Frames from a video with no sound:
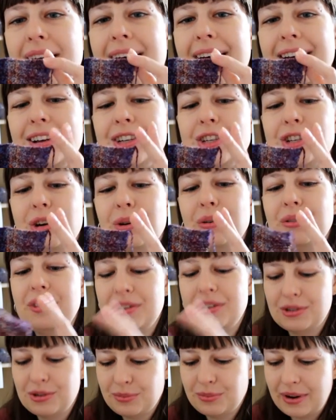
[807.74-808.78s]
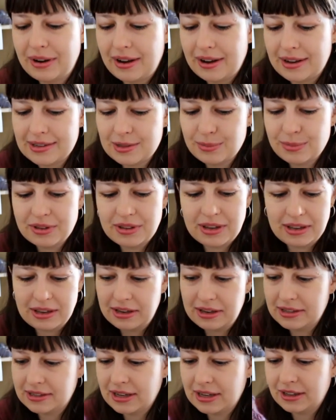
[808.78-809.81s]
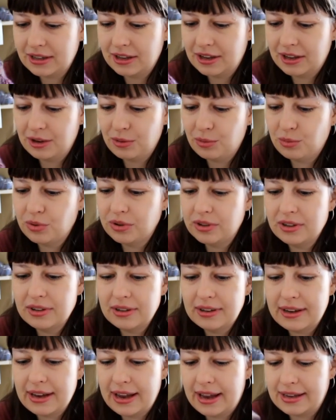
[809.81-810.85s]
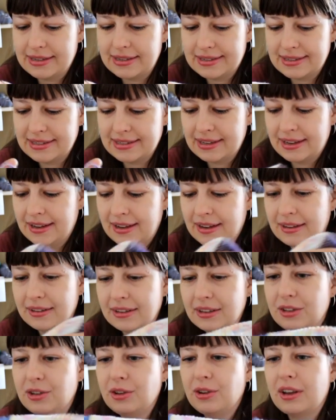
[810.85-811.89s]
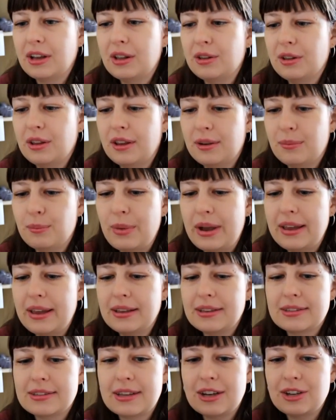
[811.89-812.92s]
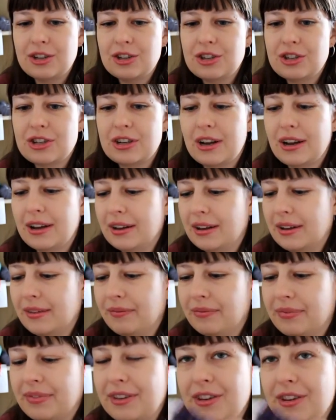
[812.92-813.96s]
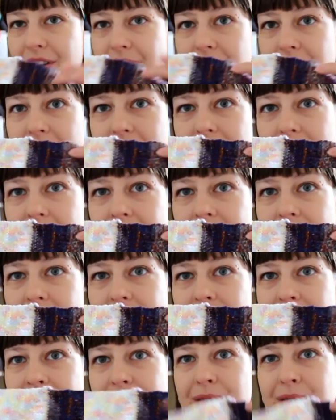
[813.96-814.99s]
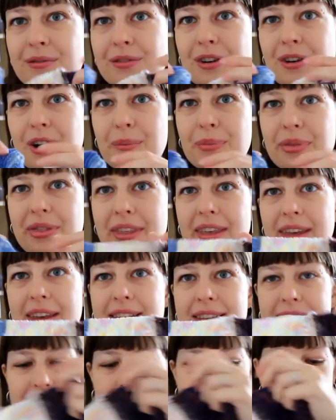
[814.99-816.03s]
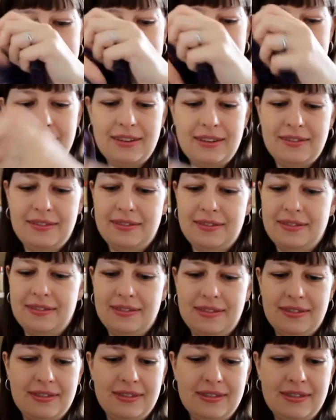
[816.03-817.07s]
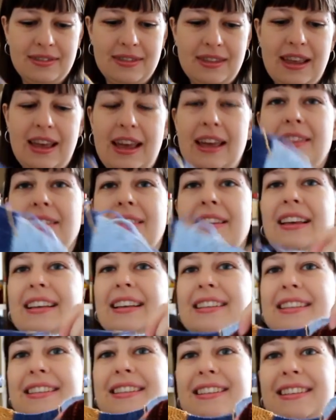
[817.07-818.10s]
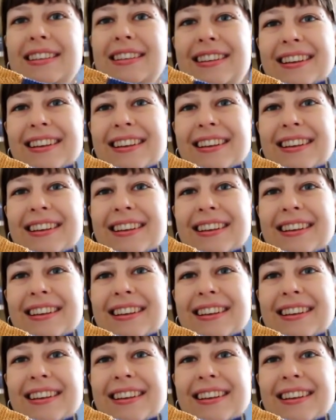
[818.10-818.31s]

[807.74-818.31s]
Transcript: I showed this to my husband and he said he wouldn't guess that you can make such a yarn from this and this.